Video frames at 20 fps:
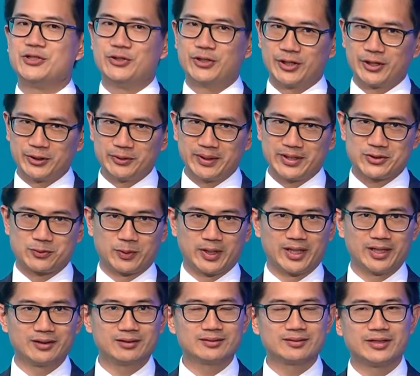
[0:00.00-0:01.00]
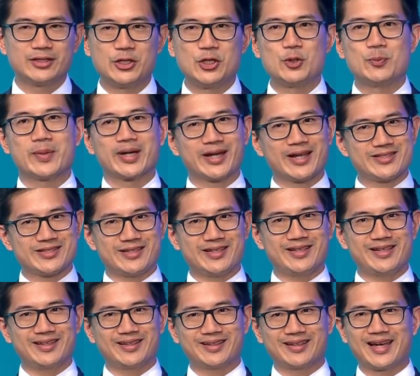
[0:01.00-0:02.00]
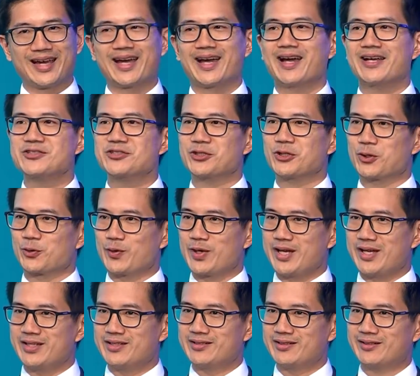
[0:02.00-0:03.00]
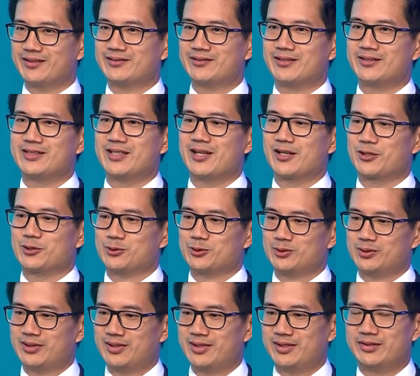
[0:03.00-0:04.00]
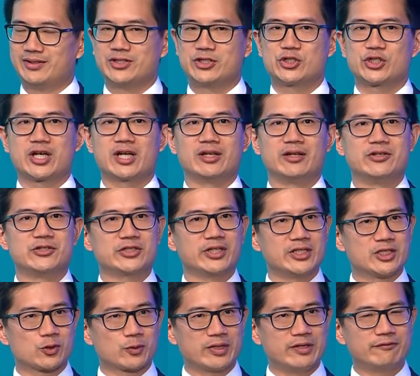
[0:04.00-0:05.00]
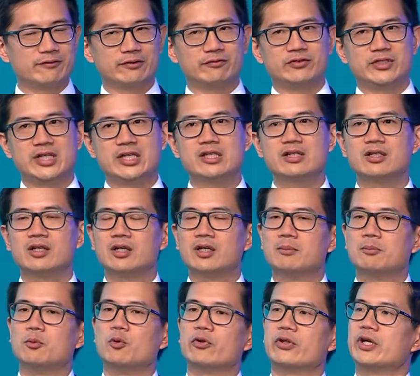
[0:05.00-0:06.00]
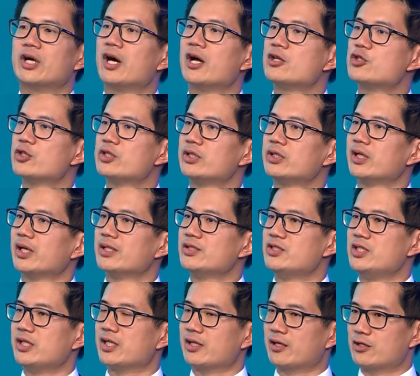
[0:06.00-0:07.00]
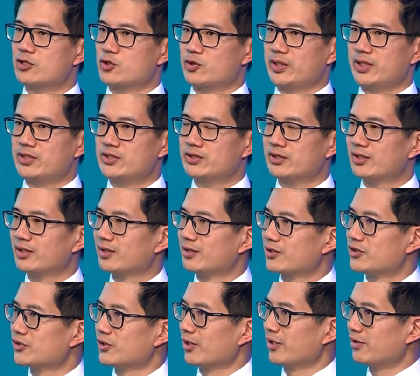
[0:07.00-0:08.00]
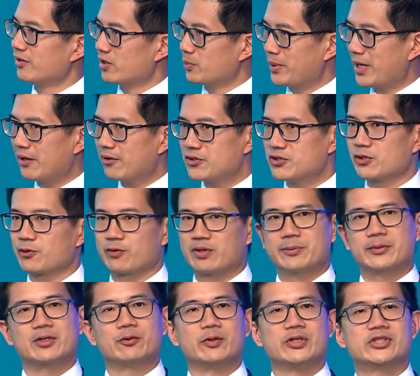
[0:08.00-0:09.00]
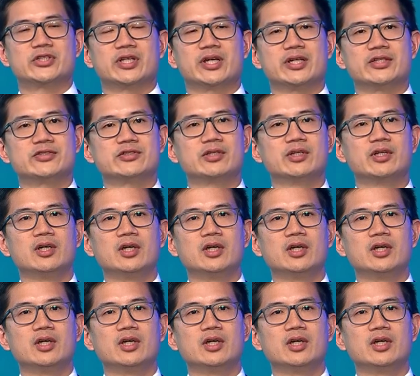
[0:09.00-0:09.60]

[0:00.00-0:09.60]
you know as well, humanity has agreed to tackle this challenge. In 2015, more than 190 countries signed the Paris Agreement, which says